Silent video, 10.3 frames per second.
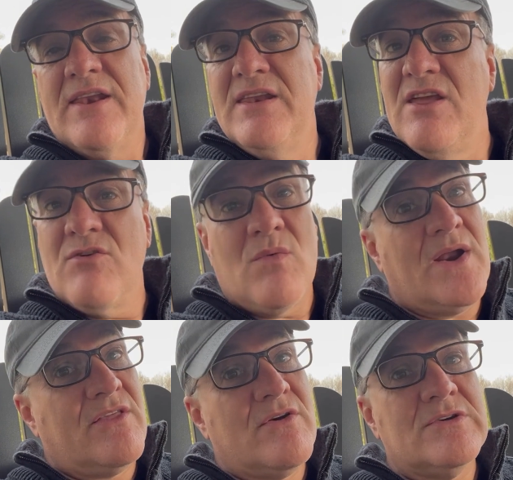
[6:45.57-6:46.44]
Neither
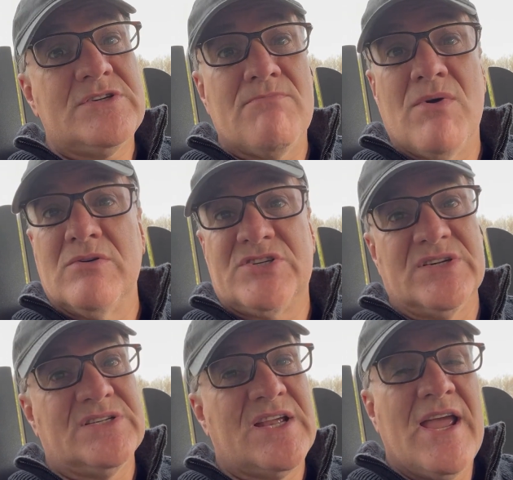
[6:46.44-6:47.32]
one of those
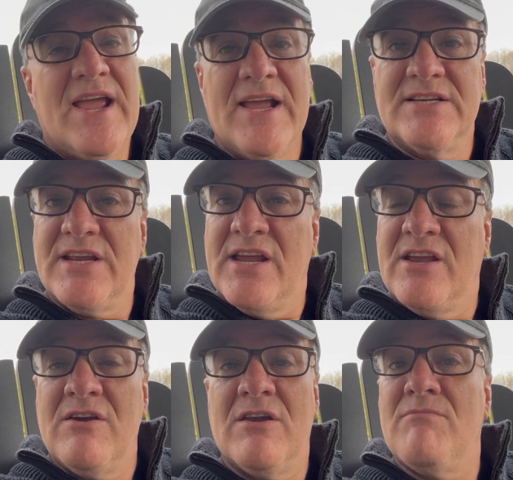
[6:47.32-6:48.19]
emotions is a
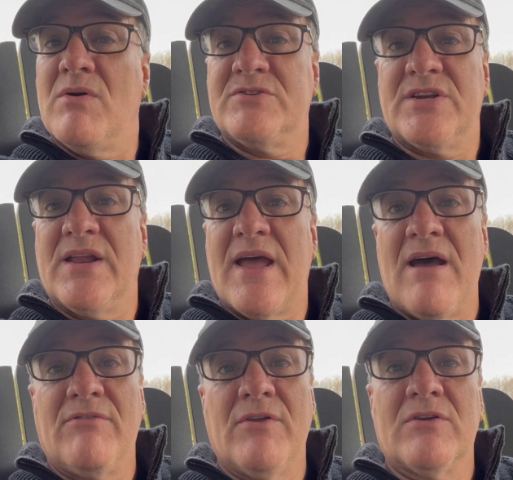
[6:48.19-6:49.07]
good emotion to
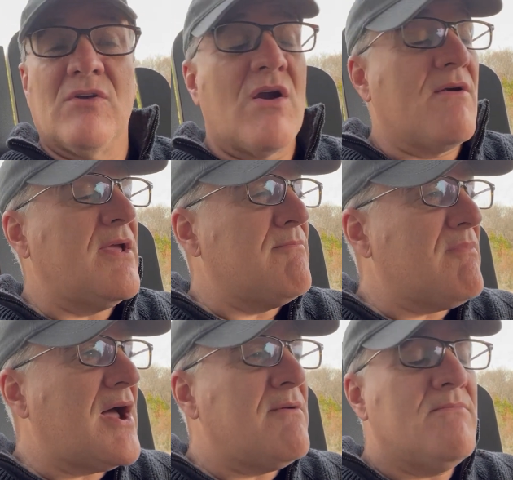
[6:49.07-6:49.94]
have. Look, there are, in
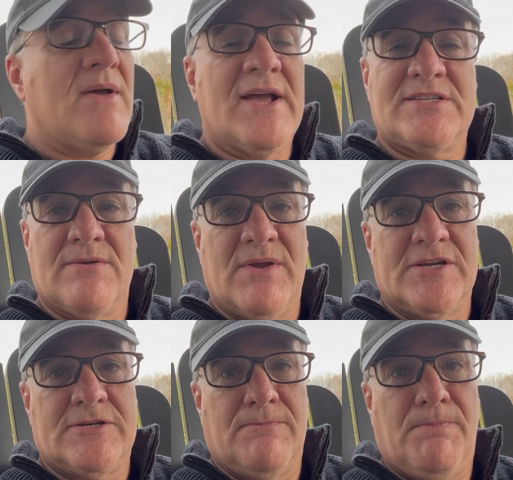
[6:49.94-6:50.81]
my
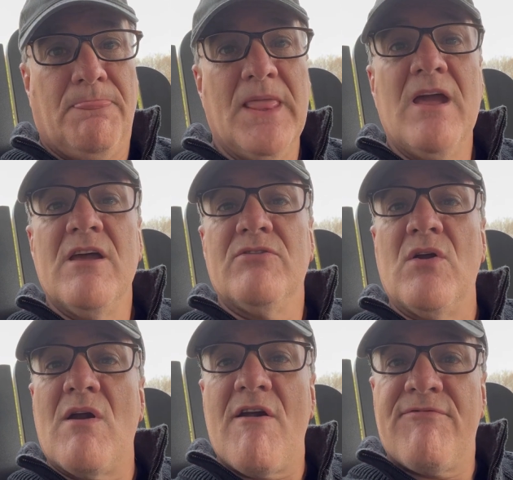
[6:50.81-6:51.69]
estimation,
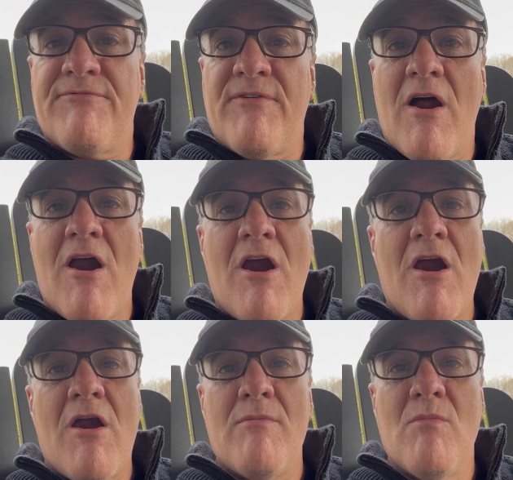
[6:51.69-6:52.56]
there are
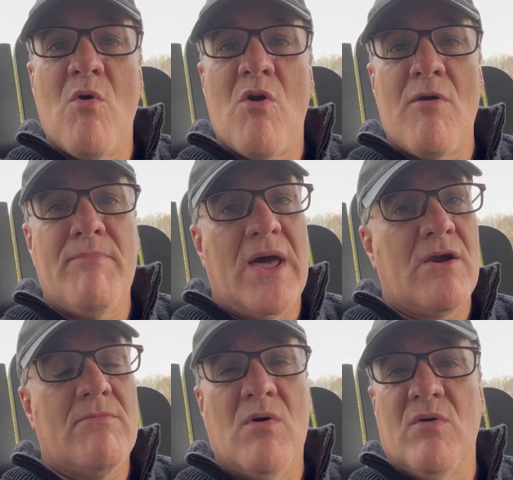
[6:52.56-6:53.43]
far more
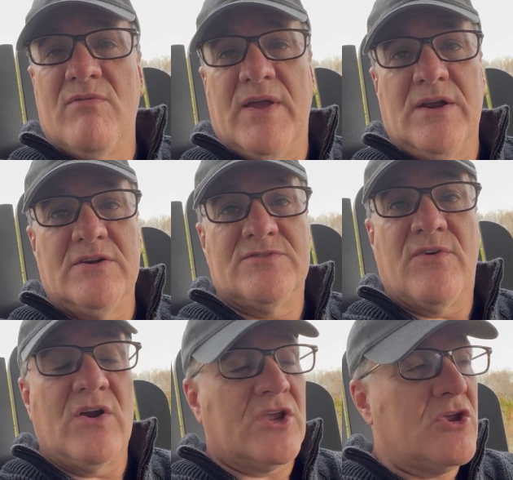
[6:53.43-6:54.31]
better motivators
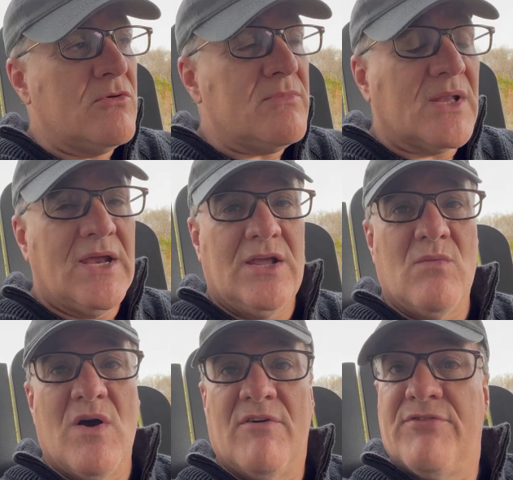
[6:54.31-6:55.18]
for
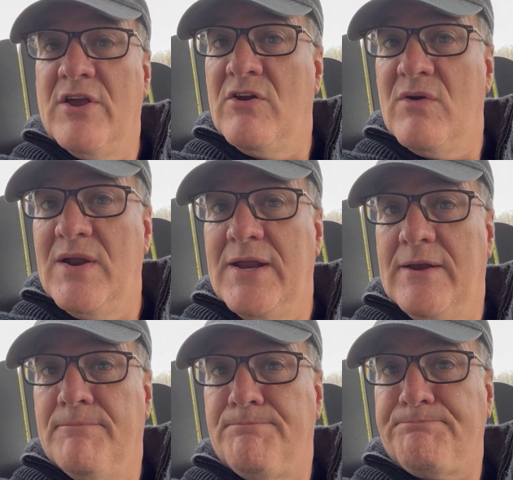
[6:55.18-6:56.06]
accumulating wealth than greed.